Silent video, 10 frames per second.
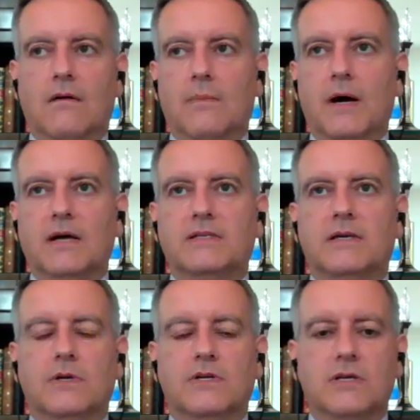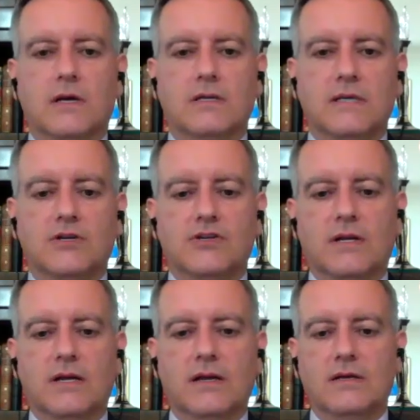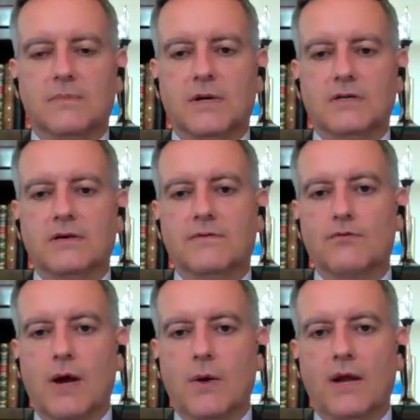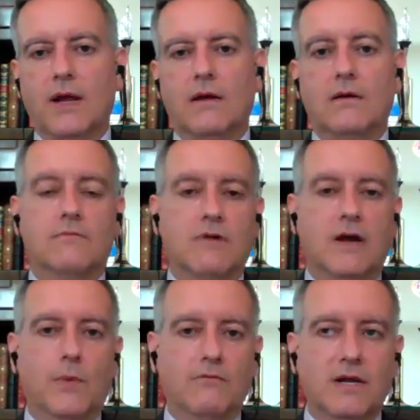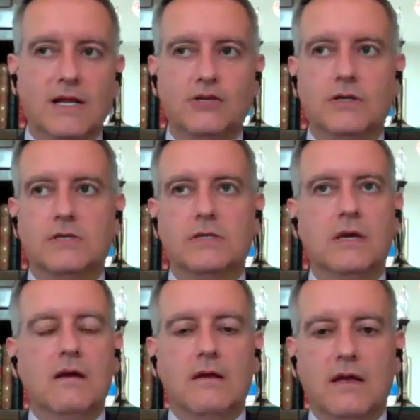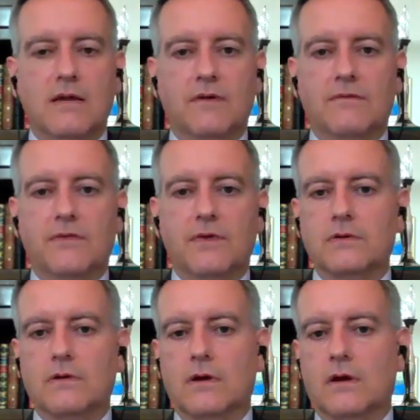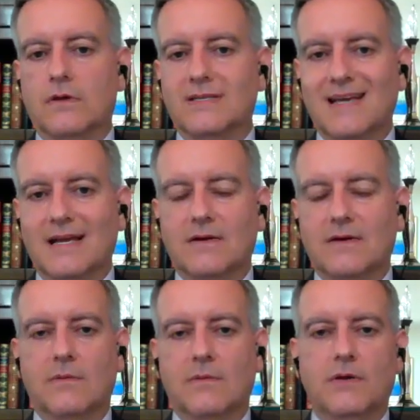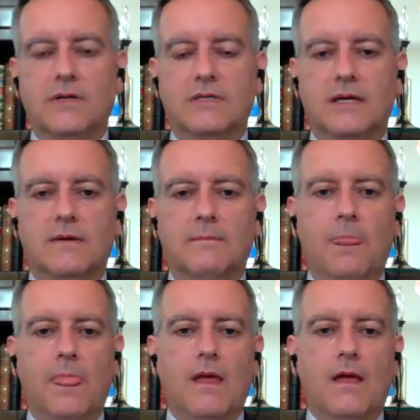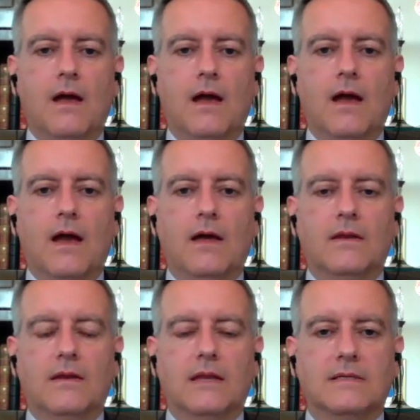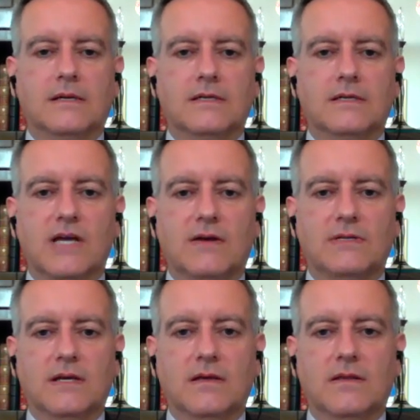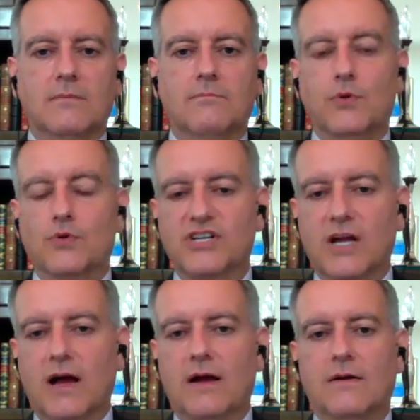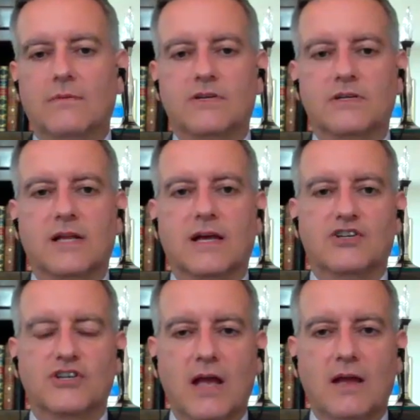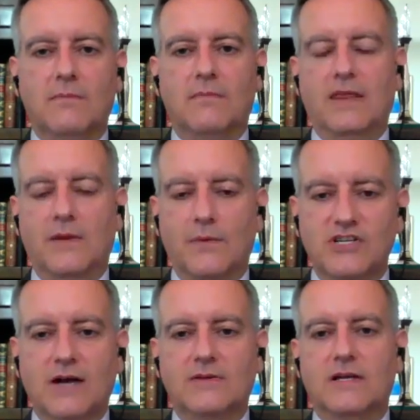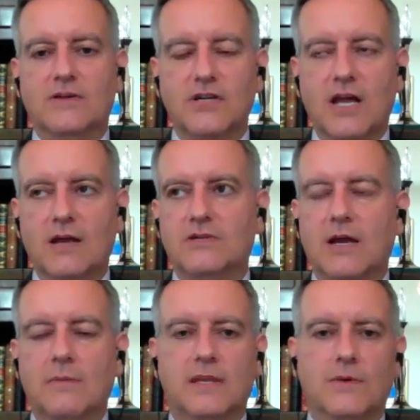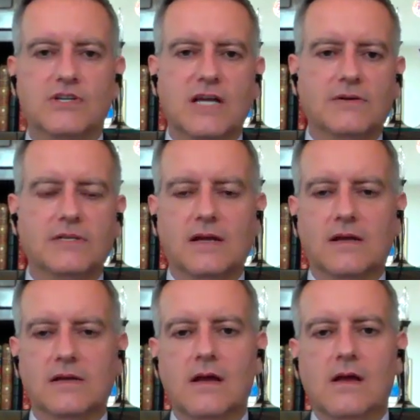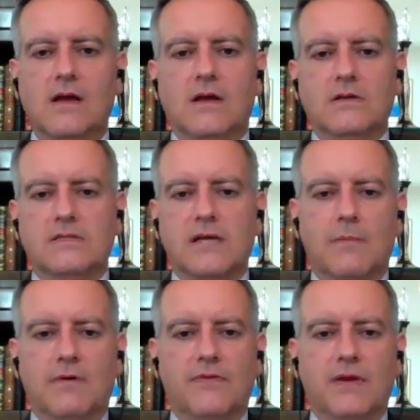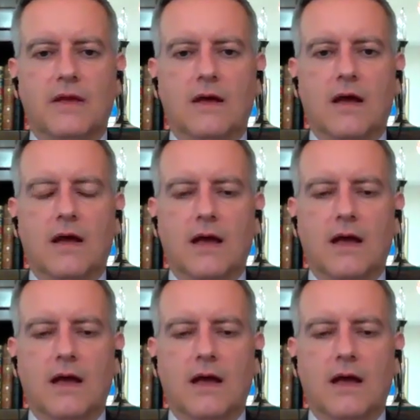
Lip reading: are a party which essentially is a party of the right-wing religious, even of the settler community. And they started shouting at them, busha, which is like shame. And they were shouting, shame, shame. And they were shouting at some of the